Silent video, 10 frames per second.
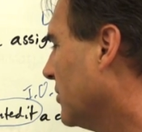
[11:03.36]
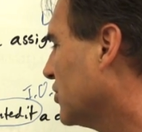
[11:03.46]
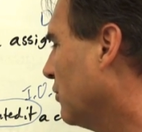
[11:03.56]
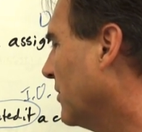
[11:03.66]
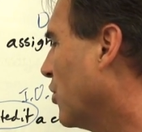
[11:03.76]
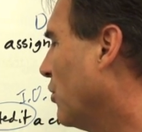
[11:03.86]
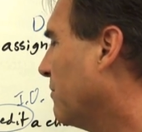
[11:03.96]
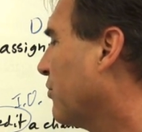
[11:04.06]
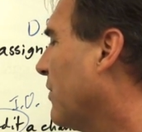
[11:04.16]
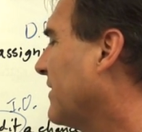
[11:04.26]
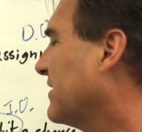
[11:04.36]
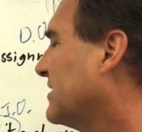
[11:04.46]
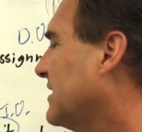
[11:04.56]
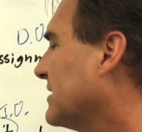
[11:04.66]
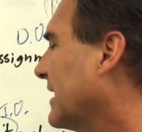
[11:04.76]
So it would go in
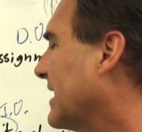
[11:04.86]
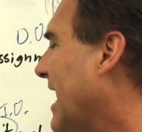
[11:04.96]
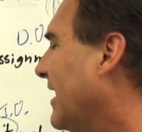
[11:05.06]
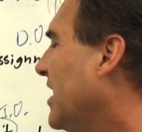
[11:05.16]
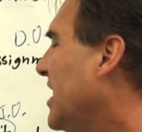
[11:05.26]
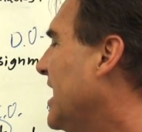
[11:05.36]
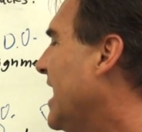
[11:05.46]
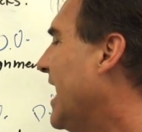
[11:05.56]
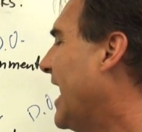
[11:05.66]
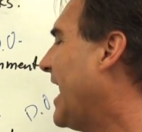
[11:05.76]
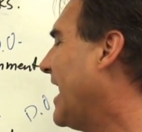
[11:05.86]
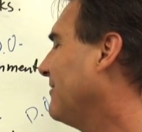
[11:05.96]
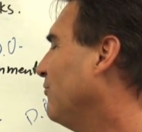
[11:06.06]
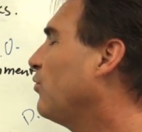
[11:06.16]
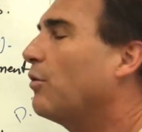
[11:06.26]
parentheses like that.
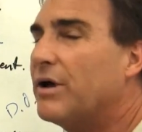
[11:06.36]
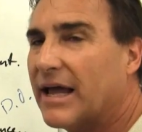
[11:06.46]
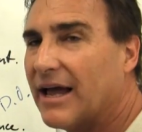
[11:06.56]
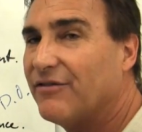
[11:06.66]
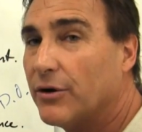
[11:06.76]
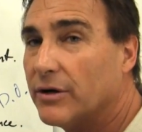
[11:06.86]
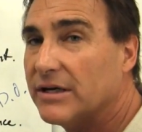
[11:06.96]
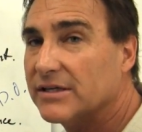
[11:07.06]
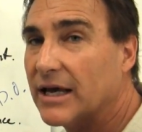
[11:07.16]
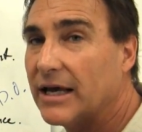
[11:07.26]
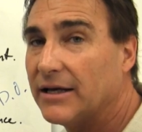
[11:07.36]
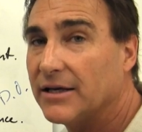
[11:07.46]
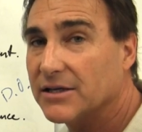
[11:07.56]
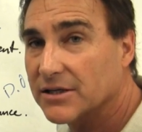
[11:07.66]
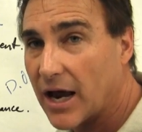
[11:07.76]
And what we have here is an
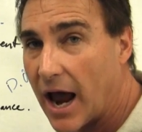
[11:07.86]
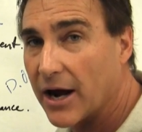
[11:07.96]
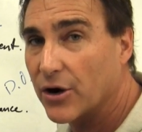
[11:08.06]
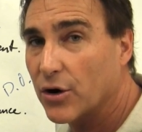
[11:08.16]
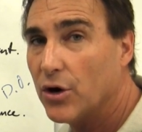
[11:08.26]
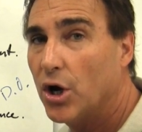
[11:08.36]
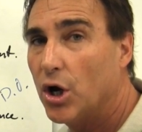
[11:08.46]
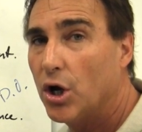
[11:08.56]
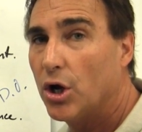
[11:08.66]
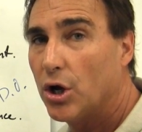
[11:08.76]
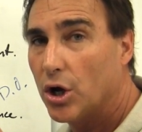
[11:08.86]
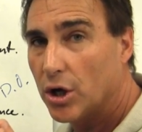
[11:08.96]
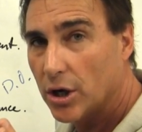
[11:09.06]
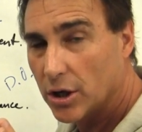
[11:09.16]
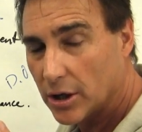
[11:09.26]
entire
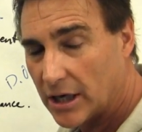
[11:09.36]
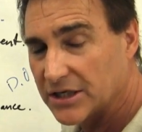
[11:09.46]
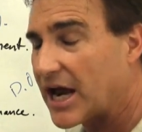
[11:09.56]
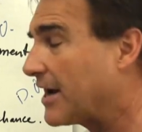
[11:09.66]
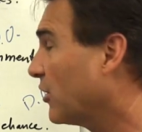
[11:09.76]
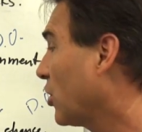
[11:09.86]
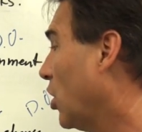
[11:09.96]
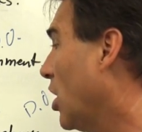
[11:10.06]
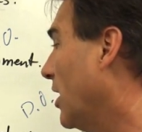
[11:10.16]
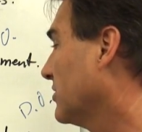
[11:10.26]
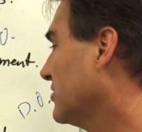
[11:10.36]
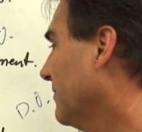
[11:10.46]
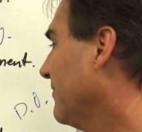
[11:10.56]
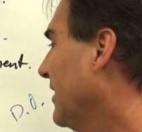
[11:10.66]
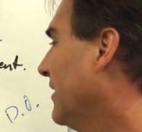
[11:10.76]

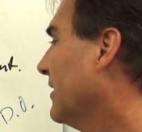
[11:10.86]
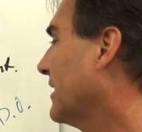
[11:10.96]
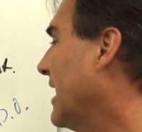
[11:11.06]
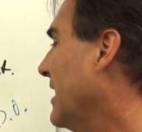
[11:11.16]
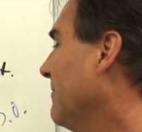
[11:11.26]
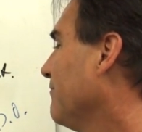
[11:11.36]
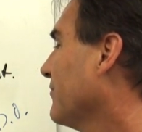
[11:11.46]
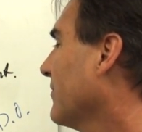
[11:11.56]
clause. Okay?